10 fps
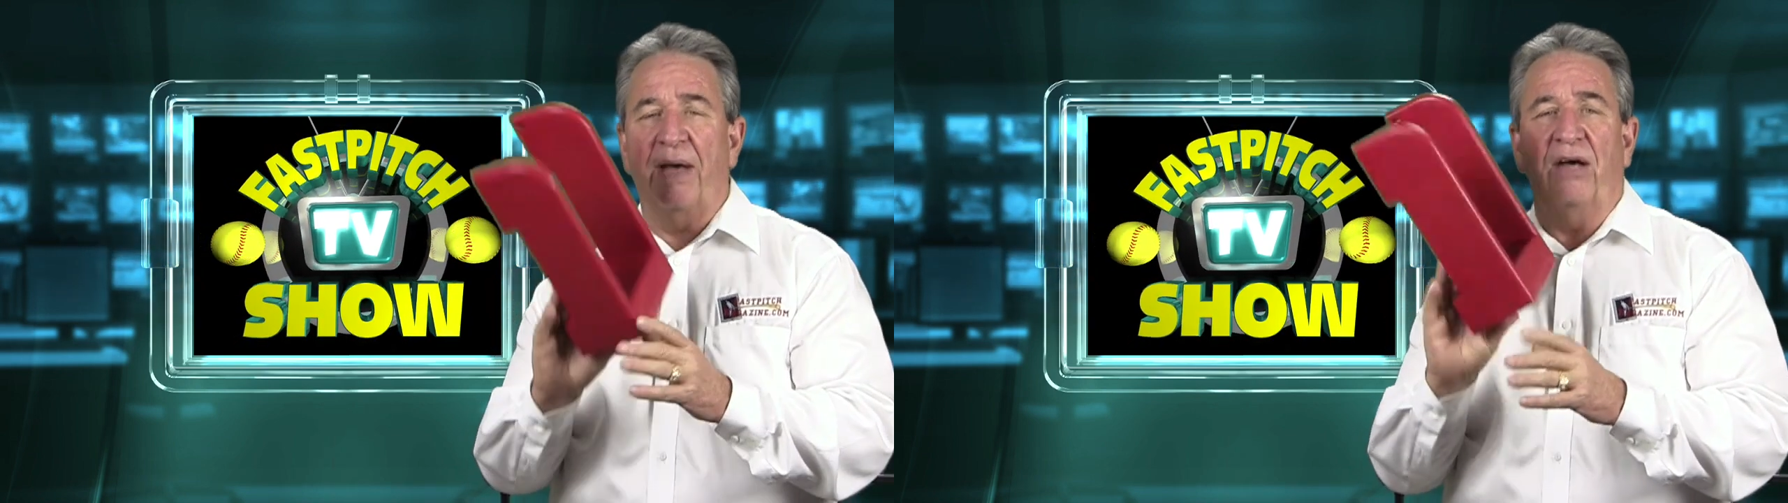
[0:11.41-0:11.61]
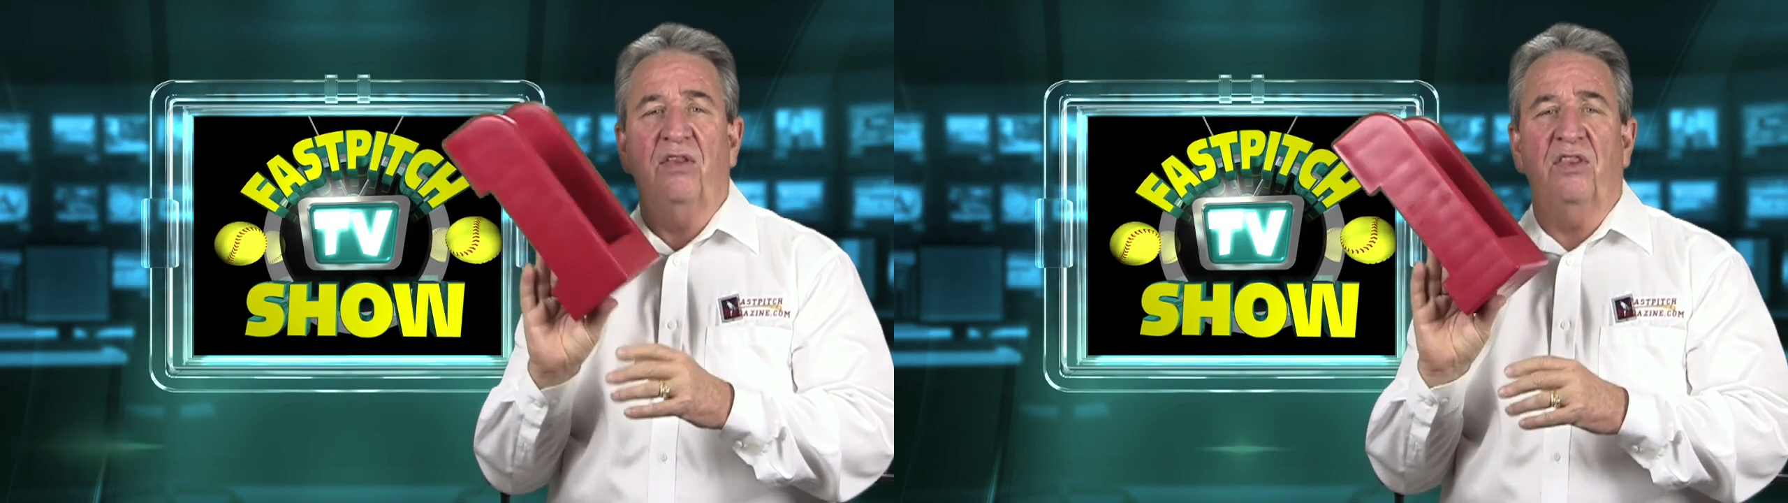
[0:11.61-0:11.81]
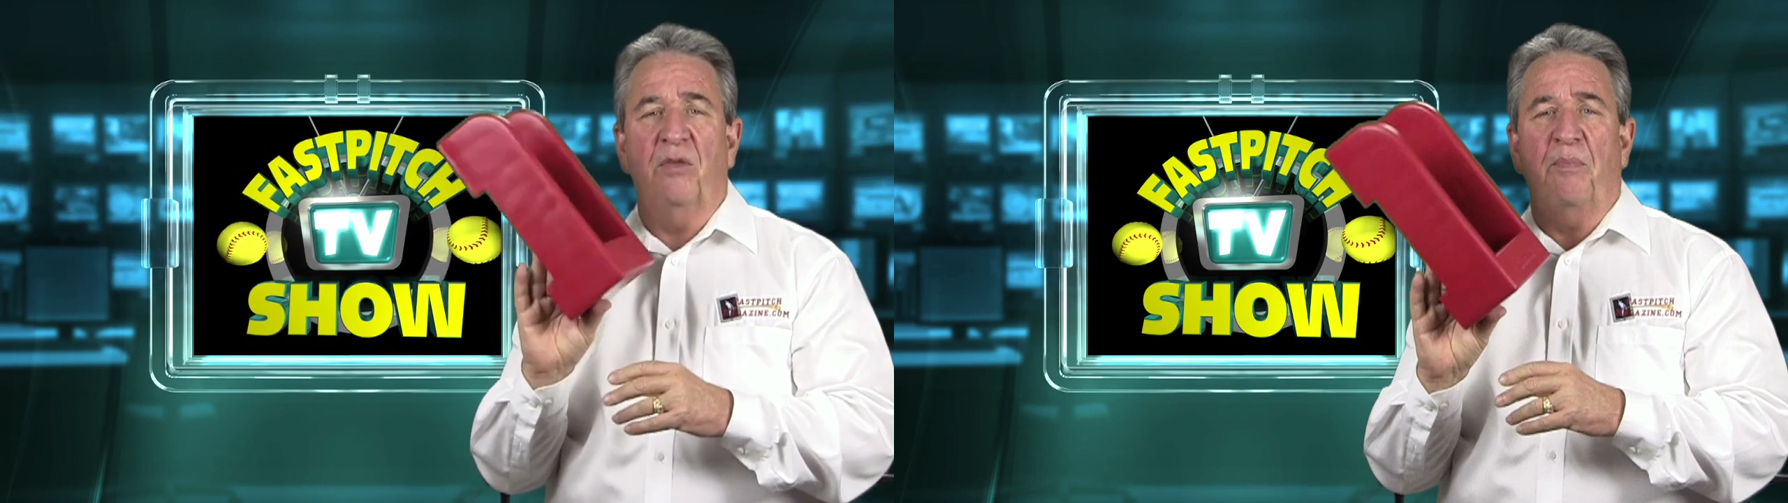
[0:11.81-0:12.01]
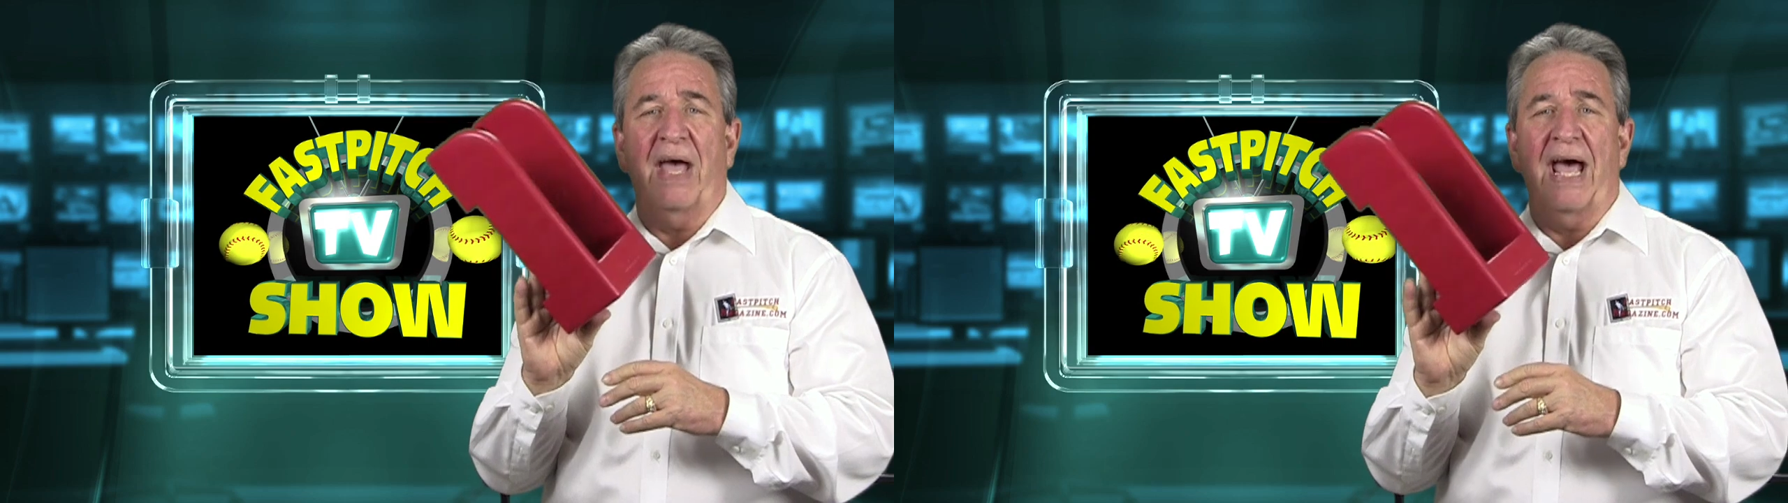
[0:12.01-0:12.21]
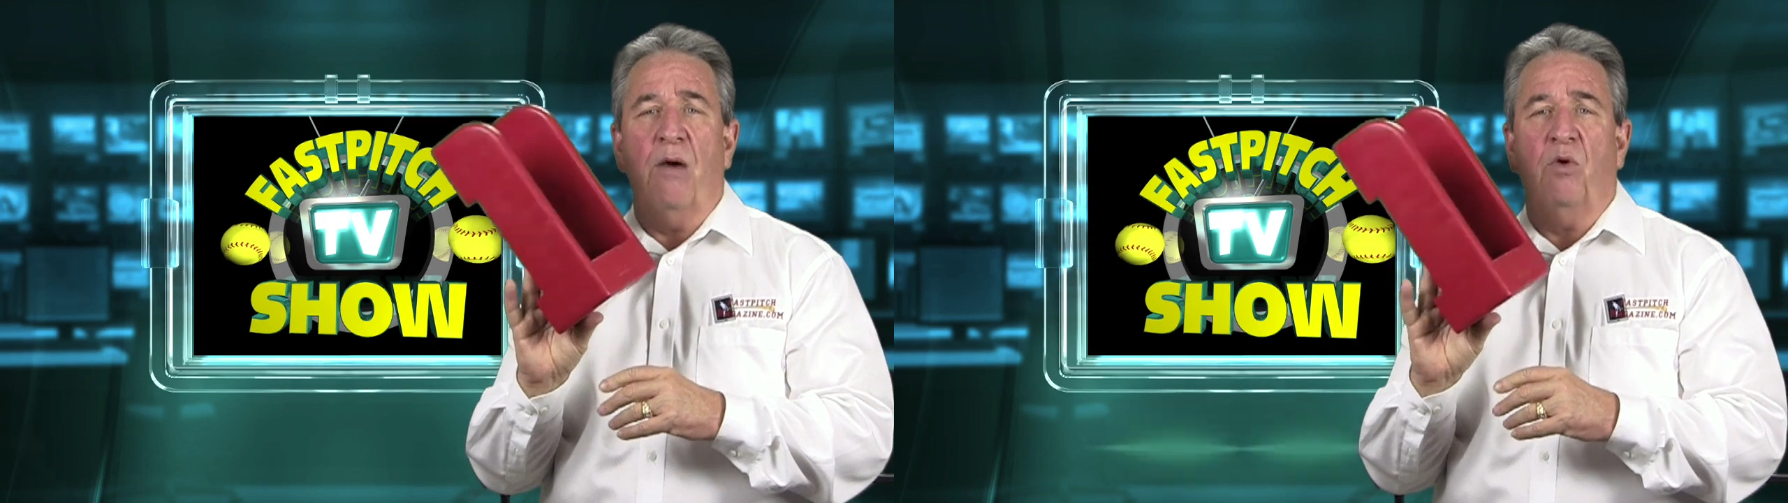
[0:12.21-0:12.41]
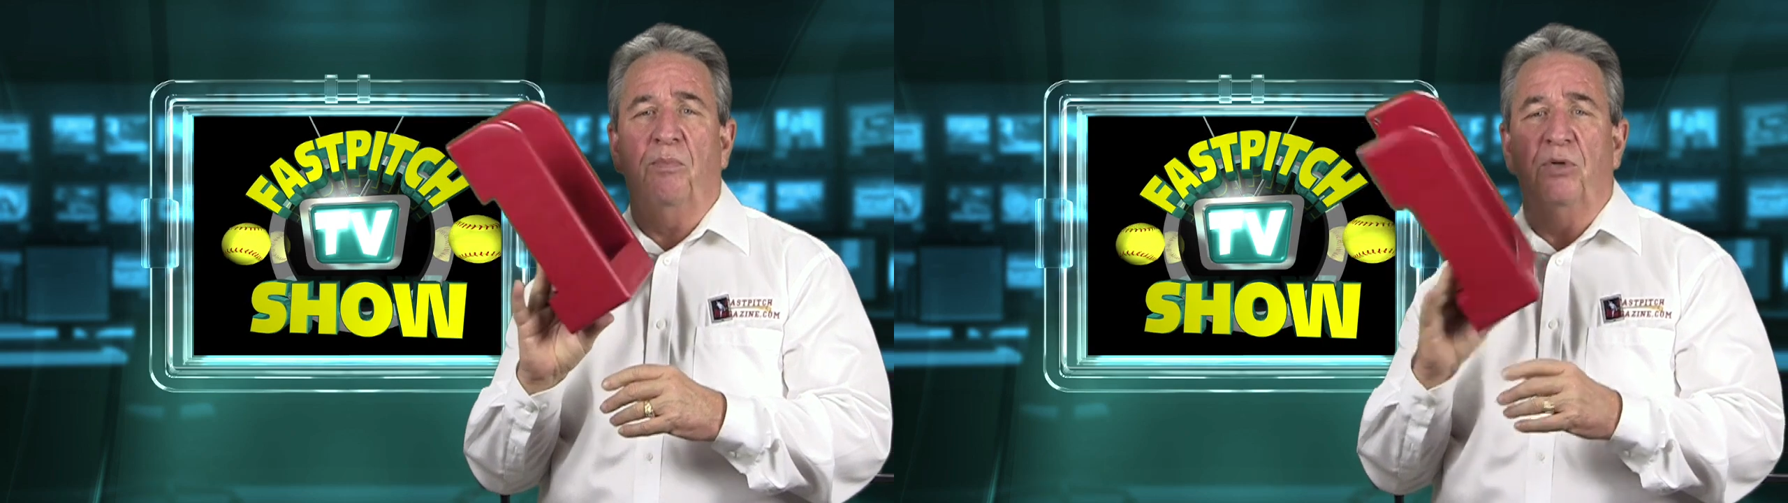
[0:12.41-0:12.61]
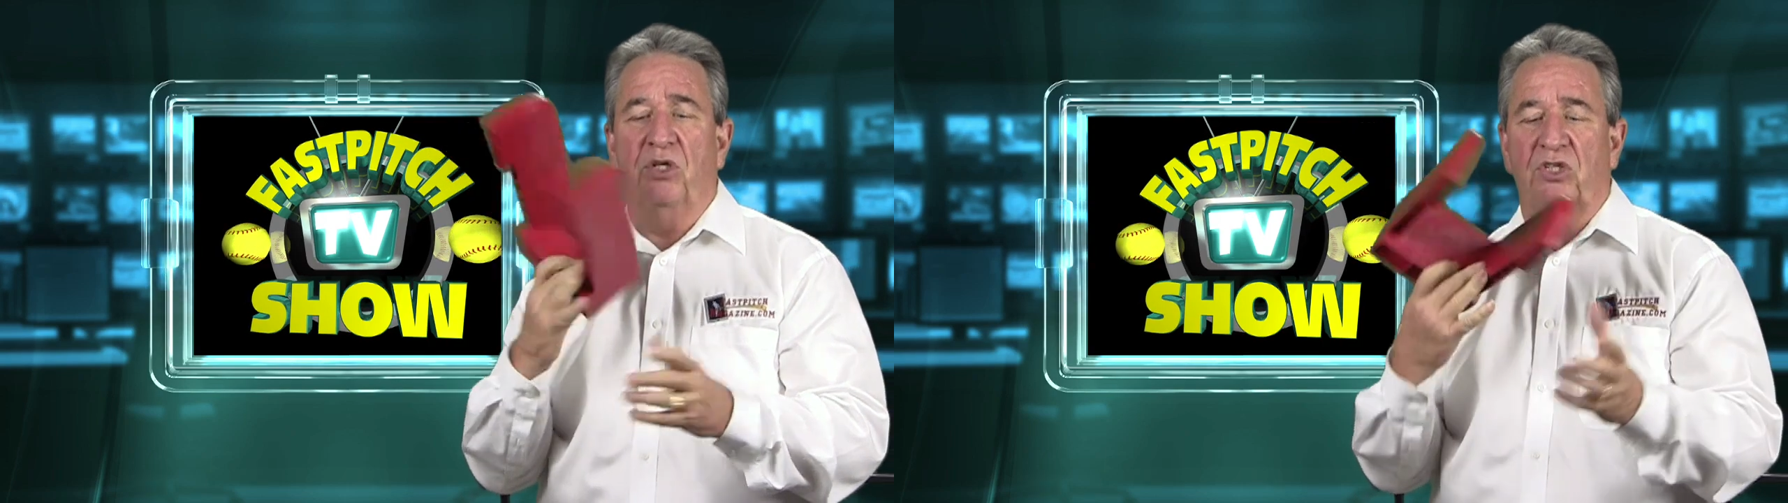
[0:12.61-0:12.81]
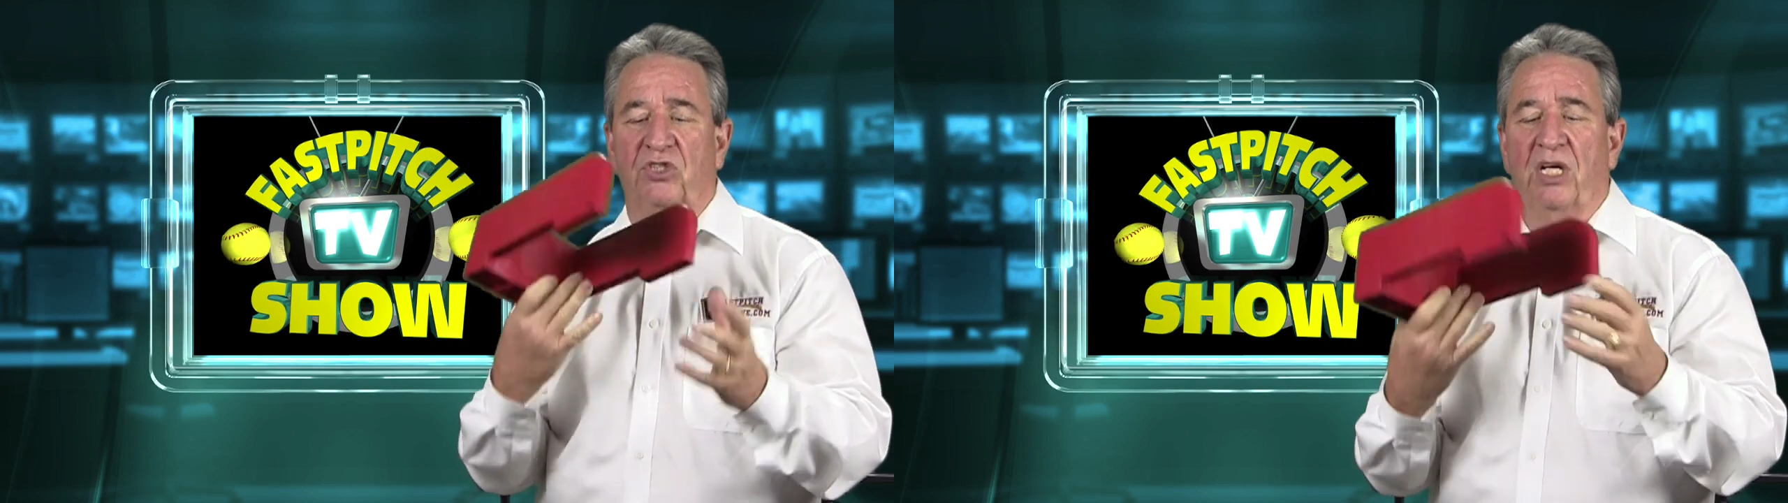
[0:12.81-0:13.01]
about the Power
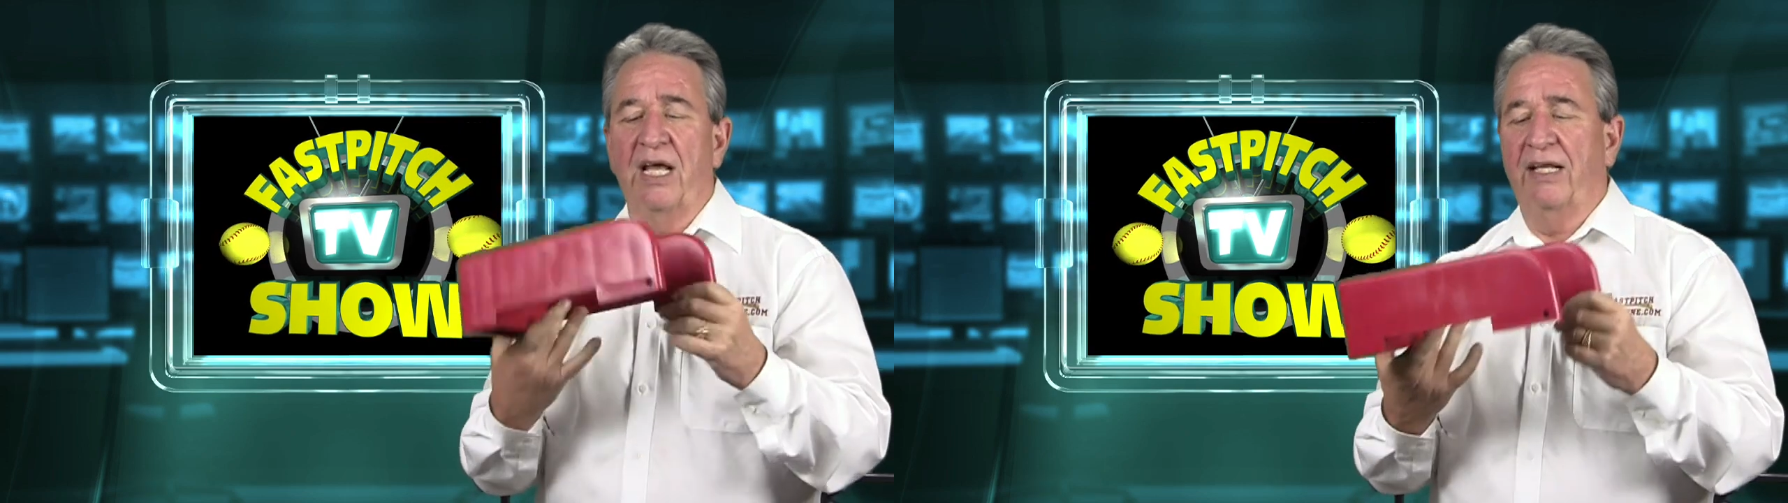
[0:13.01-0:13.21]
Push.